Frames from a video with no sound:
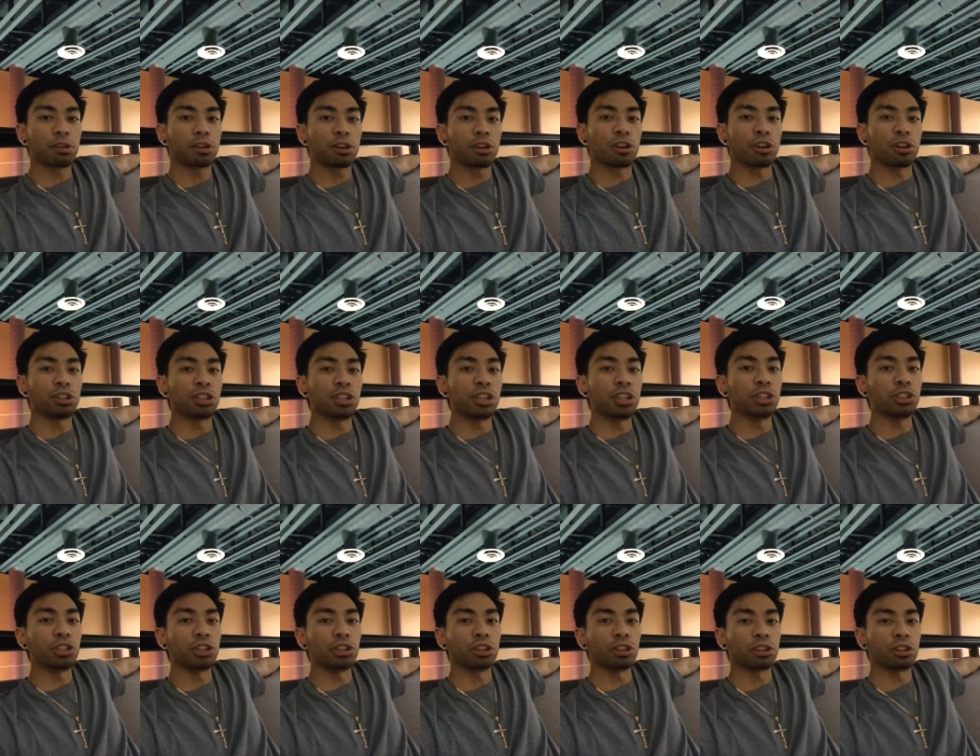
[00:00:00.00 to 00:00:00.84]

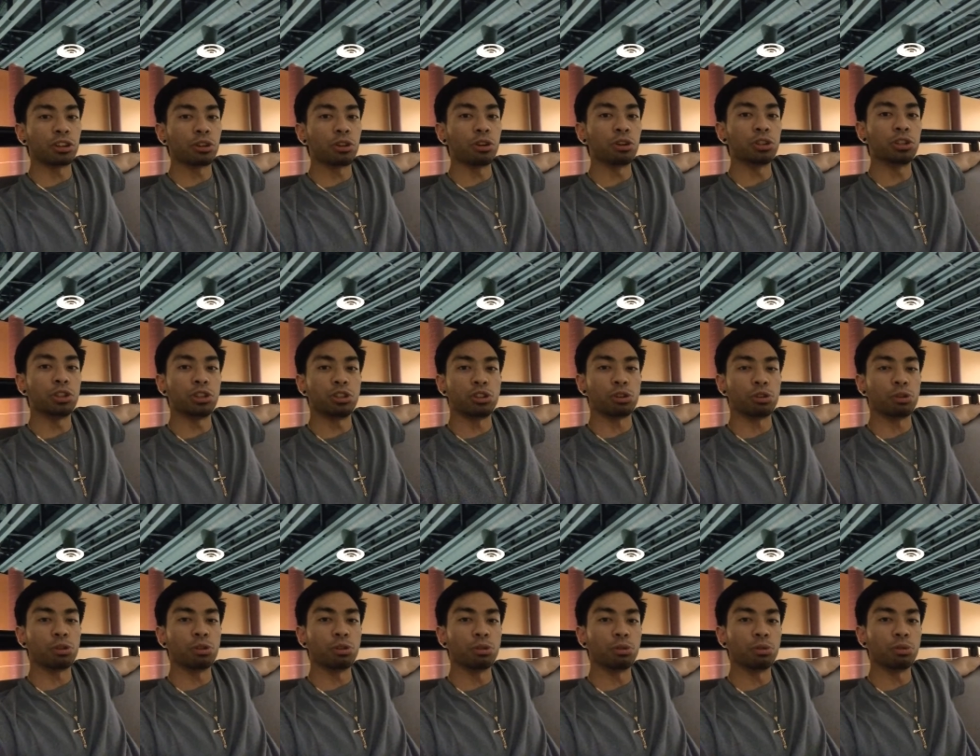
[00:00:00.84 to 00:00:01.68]
Cartesian
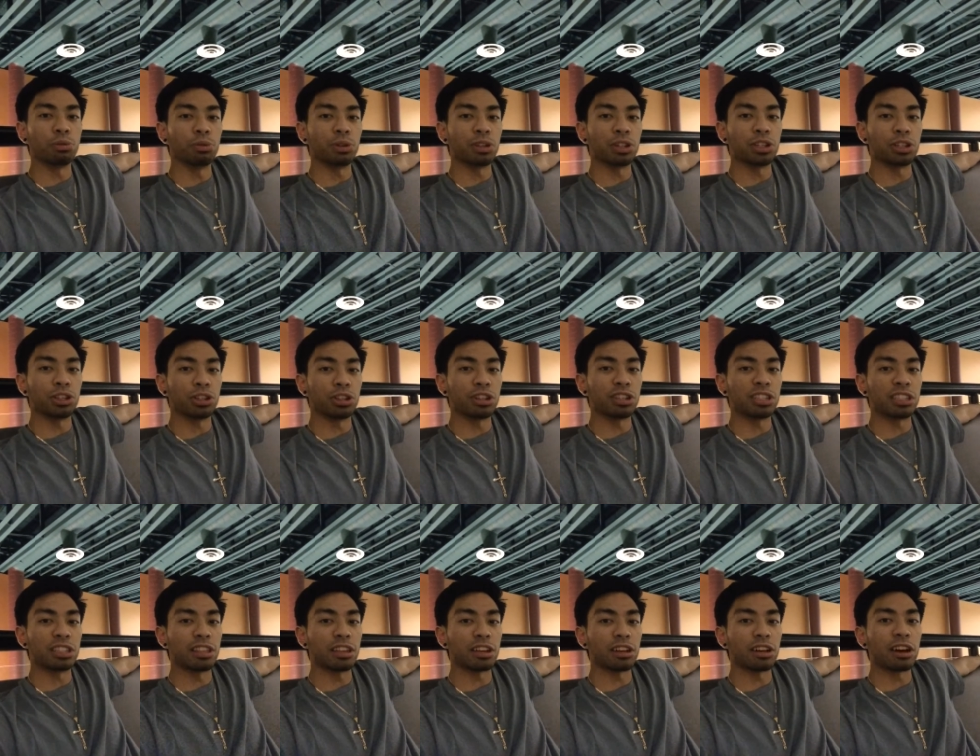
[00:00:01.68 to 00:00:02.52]
cogito, which
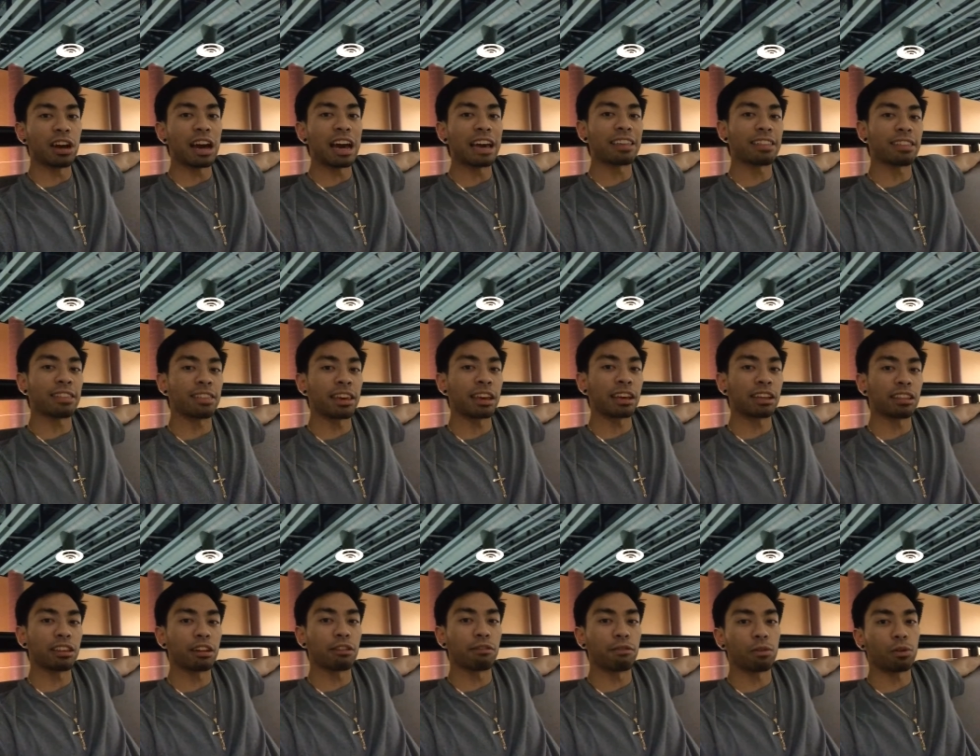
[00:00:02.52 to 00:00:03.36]
is the I
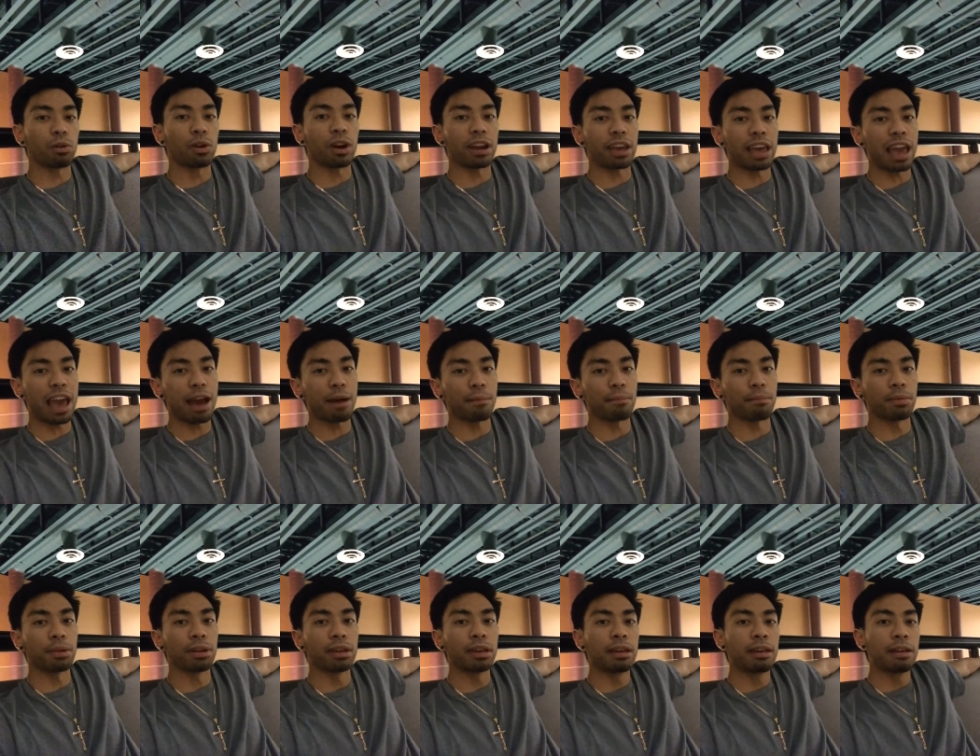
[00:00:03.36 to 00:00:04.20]
think, therefore I am,
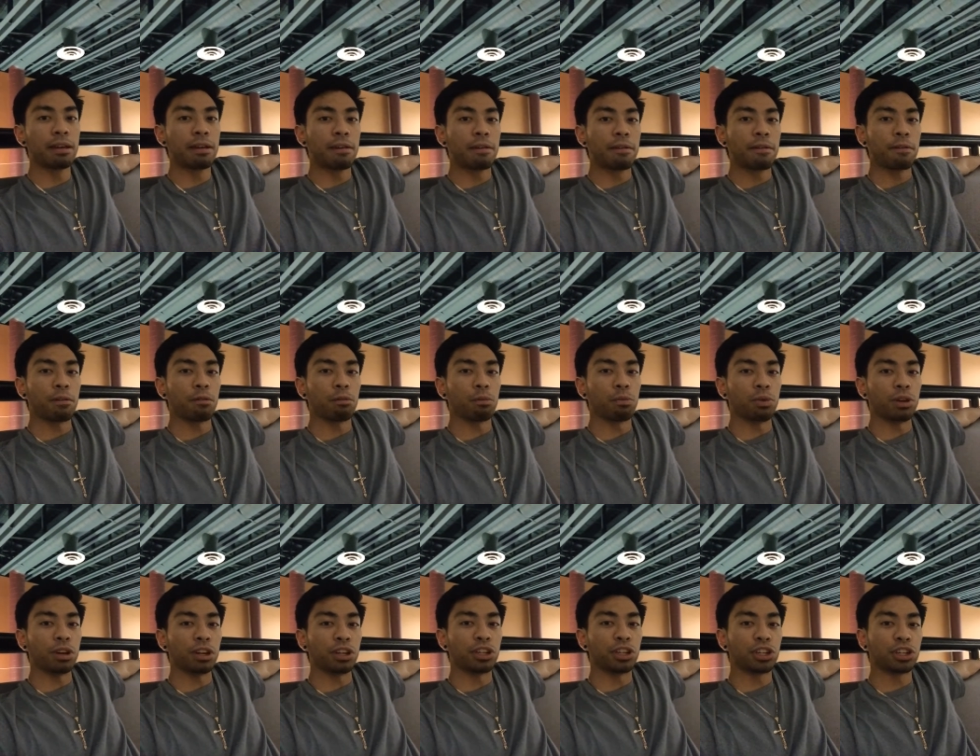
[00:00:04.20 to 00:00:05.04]

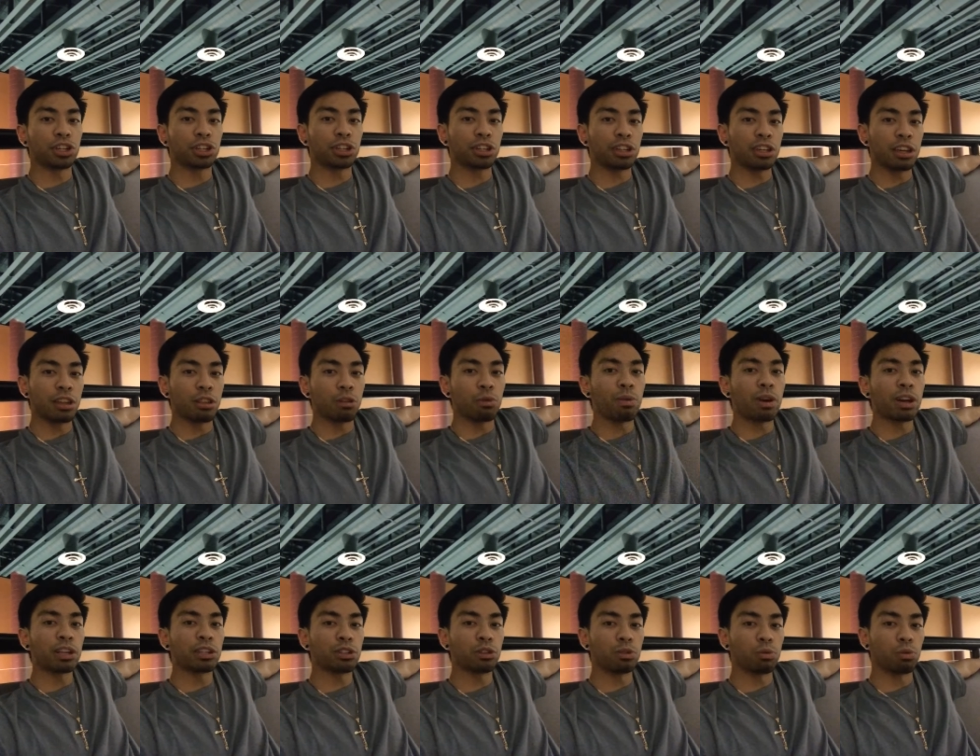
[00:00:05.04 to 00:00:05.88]
which in the
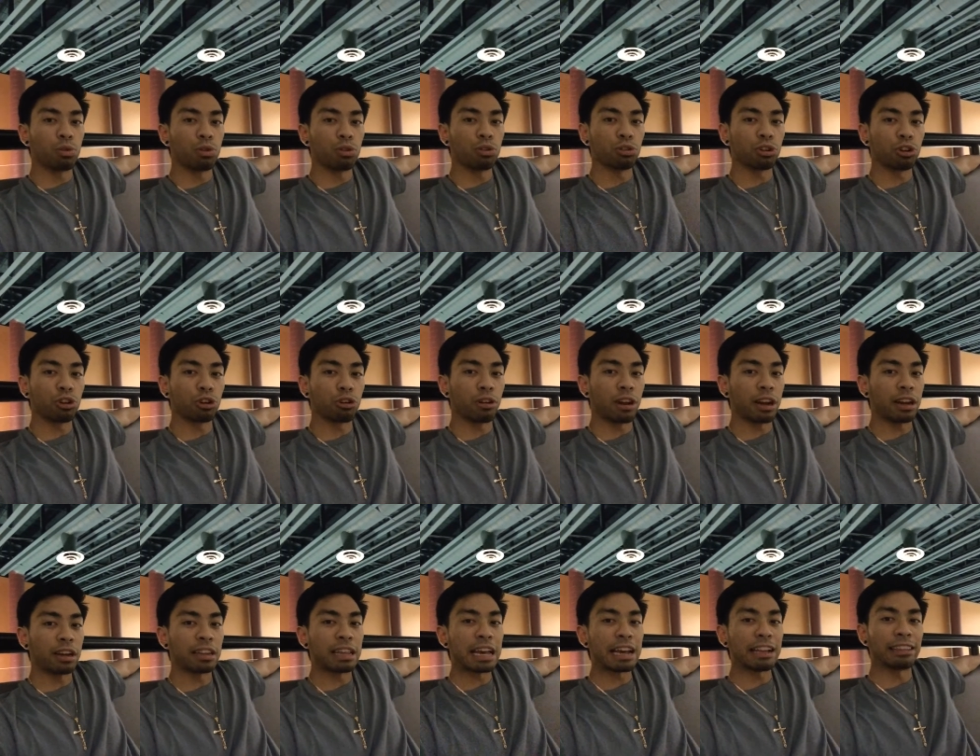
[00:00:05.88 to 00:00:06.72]
Western world
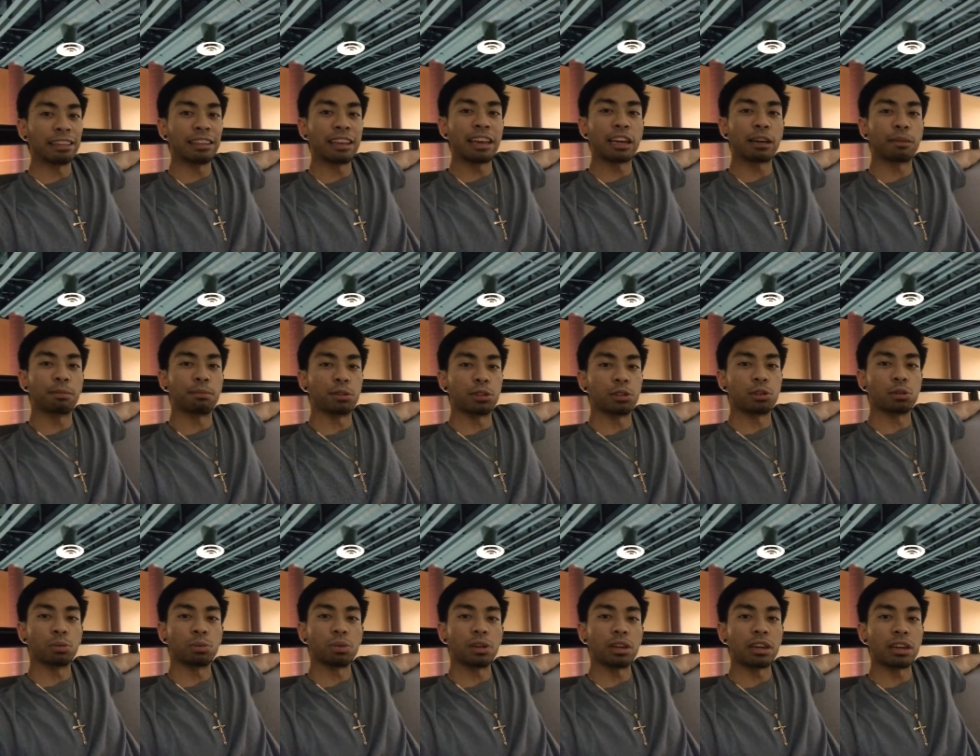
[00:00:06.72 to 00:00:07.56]
created that link
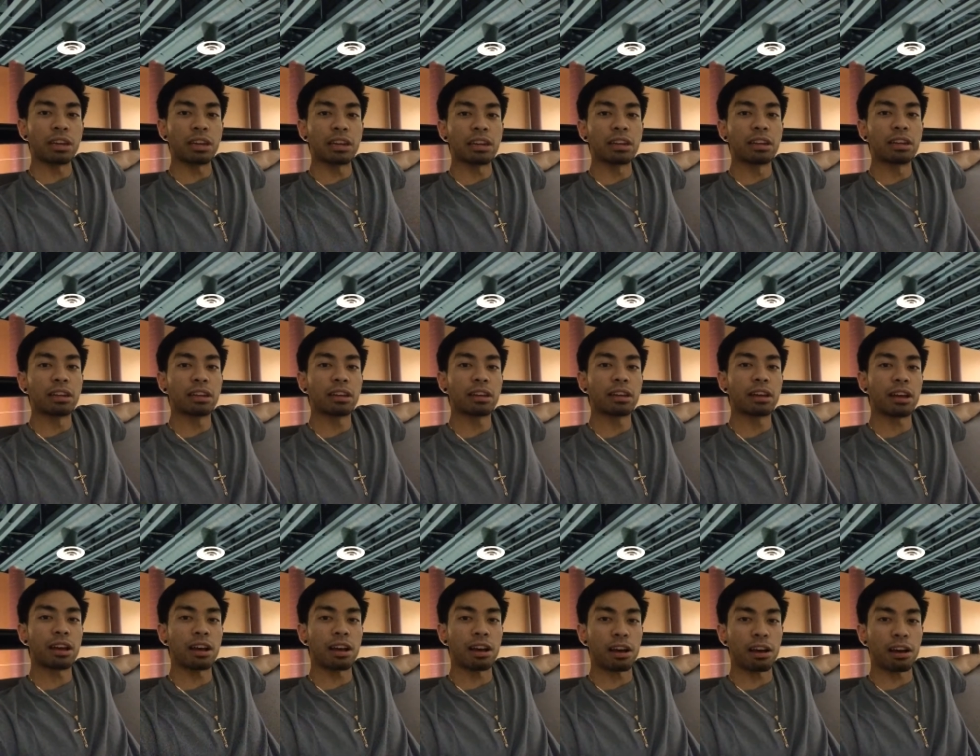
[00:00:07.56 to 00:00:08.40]
between
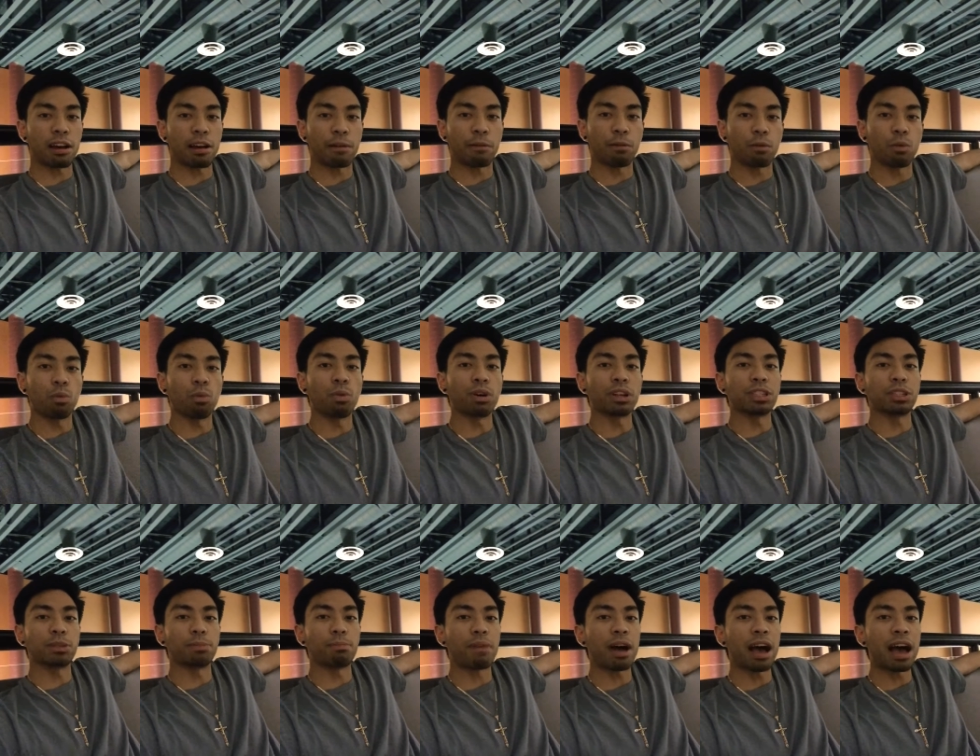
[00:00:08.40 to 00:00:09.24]

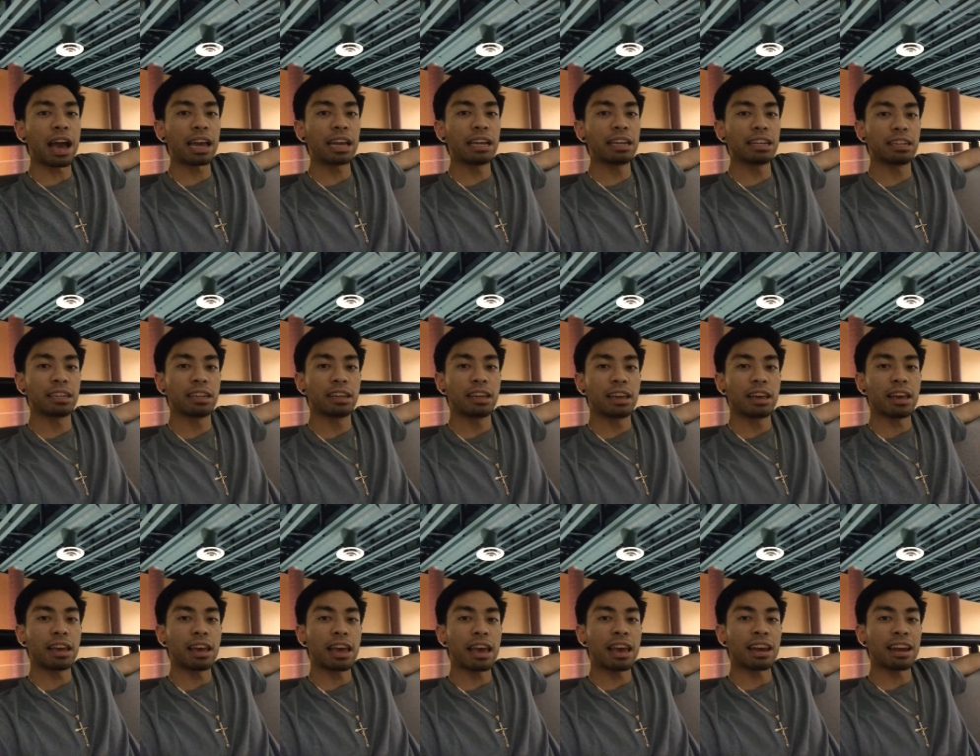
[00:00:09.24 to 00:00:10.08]
one's mind
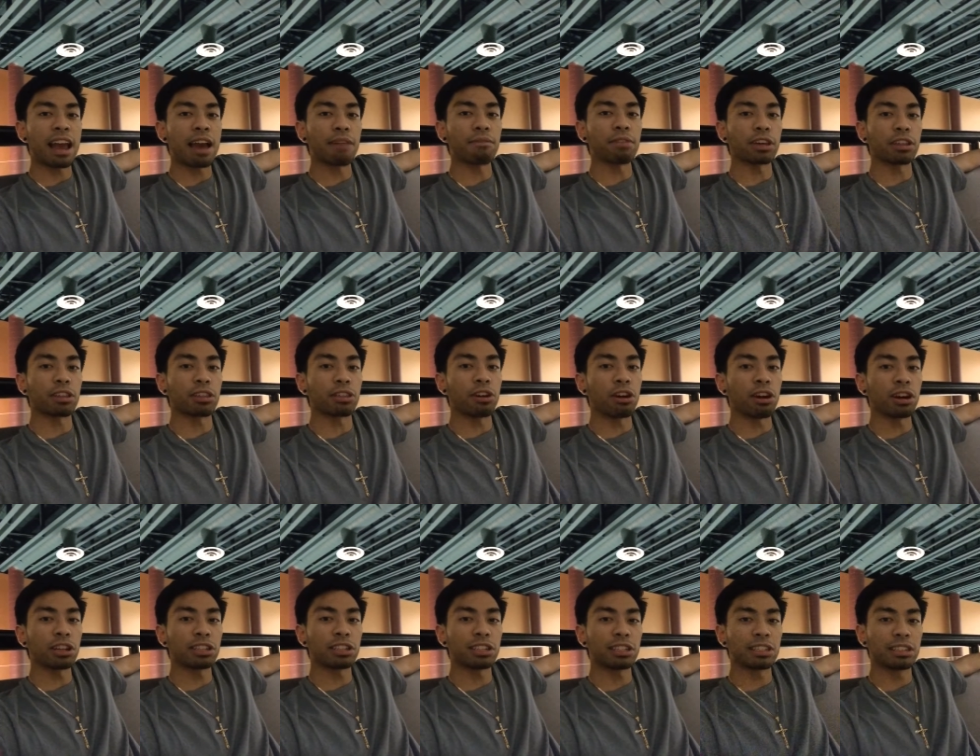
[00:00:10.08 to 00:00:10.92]
and having
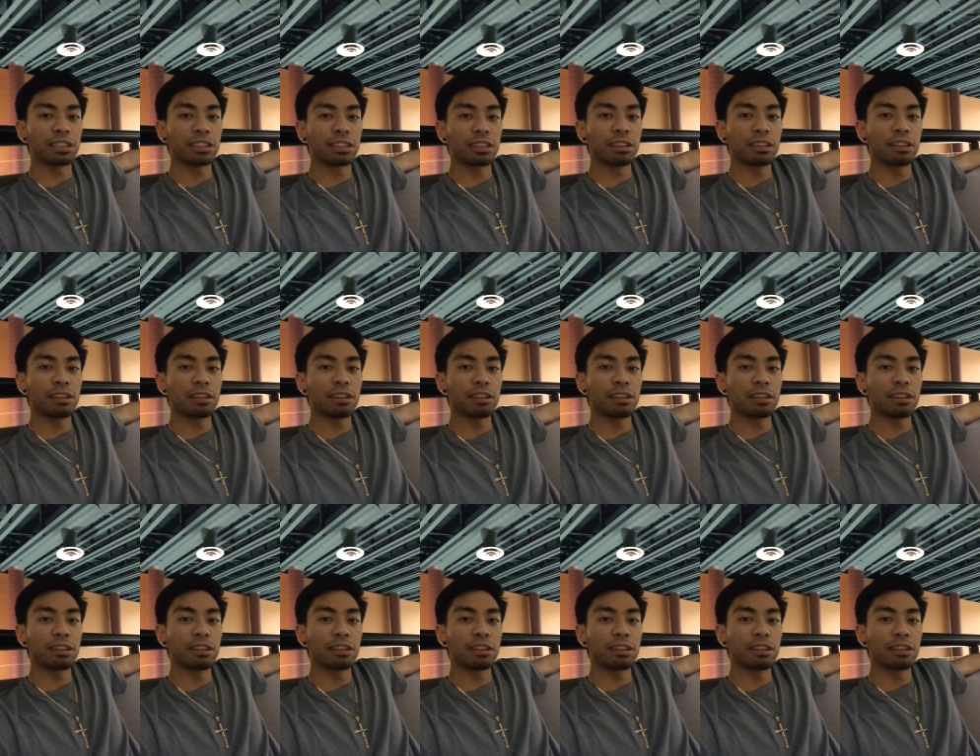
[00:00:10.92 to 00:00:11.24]
thoughts,